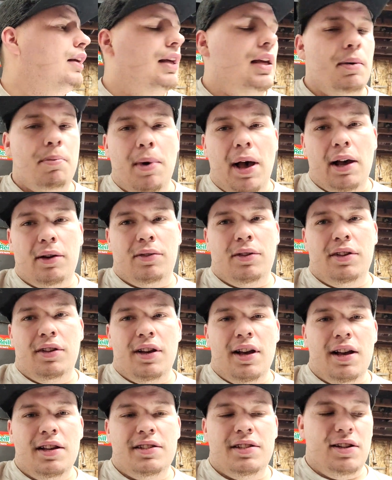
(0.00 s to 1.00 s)
get back with you
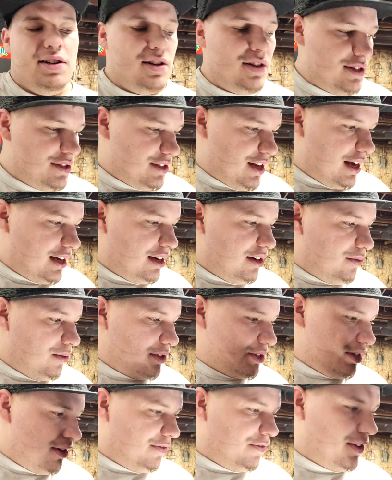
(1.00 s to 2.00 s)
guys here in a second
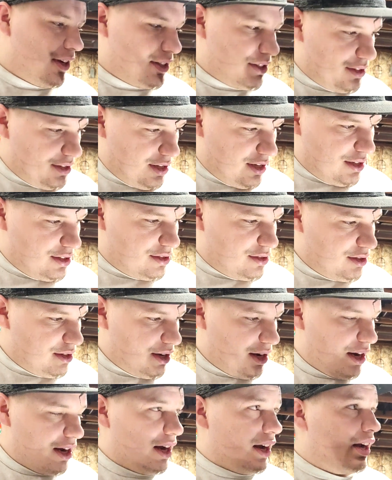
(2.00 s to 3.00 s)
once I fix this
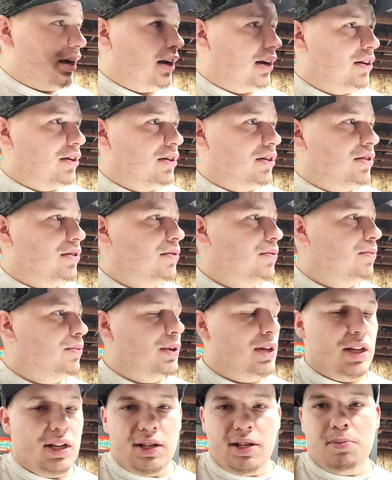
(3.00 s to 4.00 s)
and
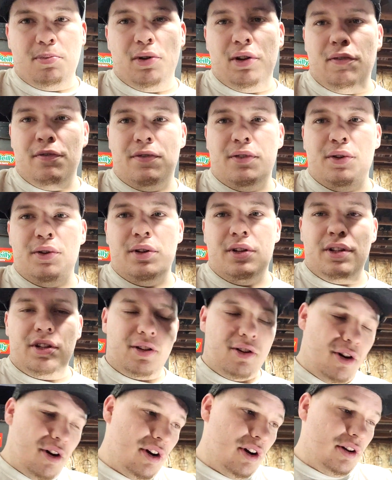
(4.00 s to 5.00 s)
we get to putting fluid in the
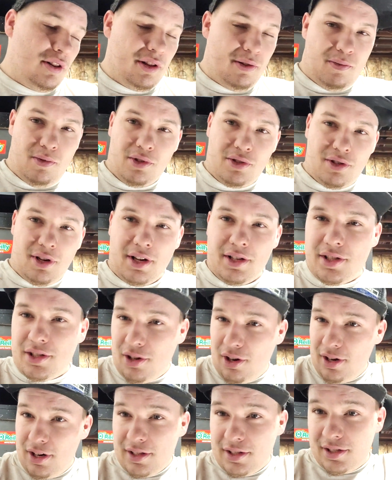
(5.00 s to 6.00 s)
car, and then we'll try to
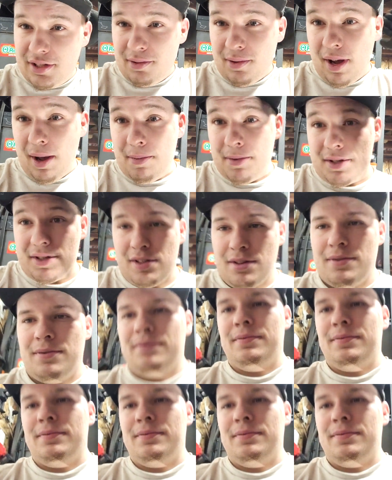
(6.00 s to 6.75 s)
start it and see what happens.